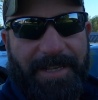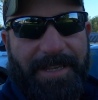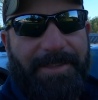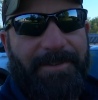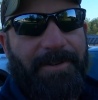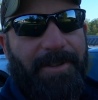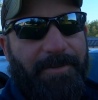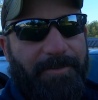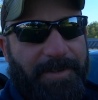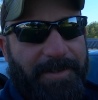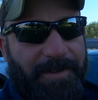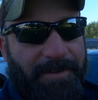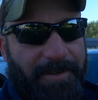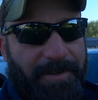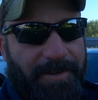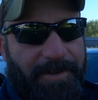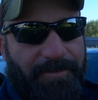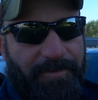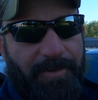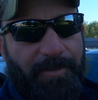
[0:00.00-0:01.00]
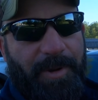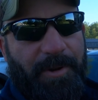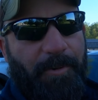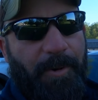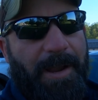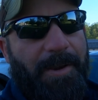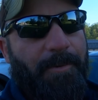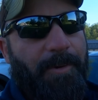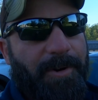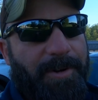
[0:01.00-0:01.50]
He thought it was going to destroy me
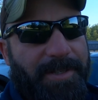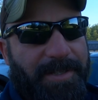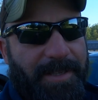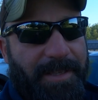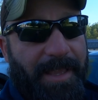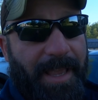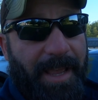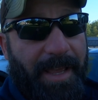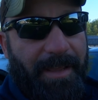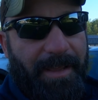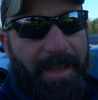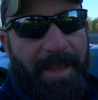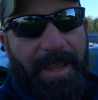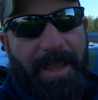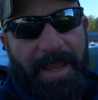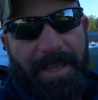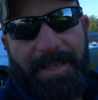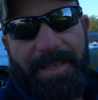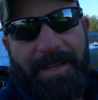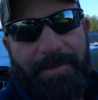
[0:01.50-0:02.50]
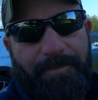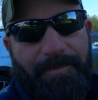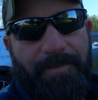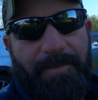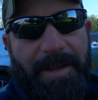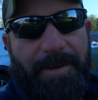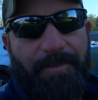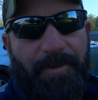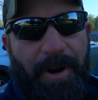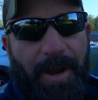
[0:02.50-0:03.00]
way worse than that, and he
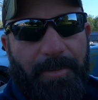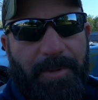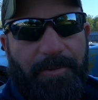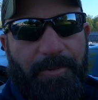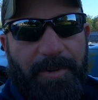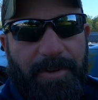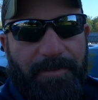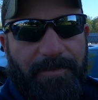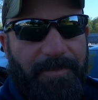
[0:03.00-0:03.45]
probably would